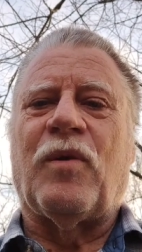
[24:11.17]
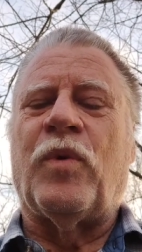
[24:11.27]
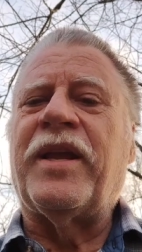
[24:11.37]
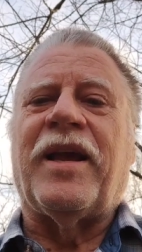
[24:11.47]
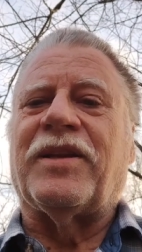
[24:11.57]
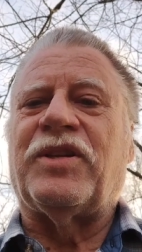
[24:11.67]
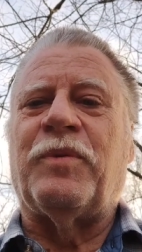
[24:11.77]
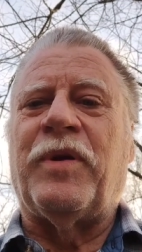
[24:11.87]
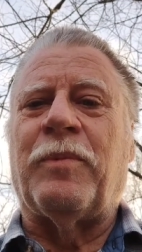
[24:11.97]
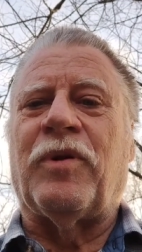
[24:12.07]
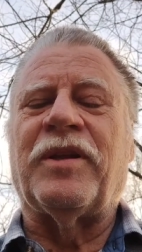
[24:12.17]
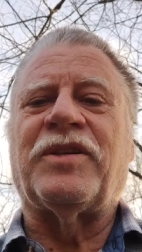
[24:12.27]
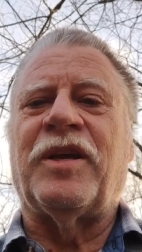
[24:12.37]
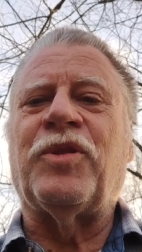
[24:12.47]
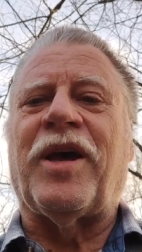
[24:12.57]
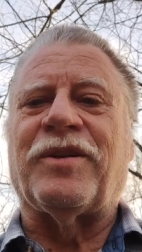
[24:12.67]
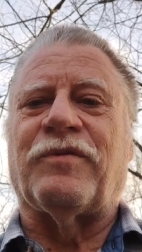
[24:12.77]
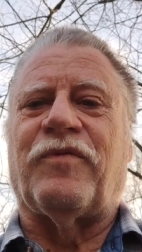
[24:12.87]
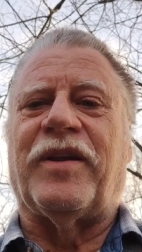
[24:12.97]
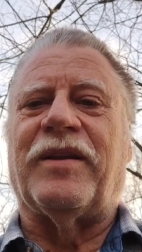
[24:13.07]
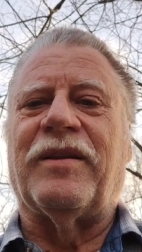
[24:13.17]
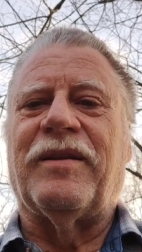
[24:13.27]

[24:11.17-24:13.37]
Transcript: We can't see people at 10,000 feet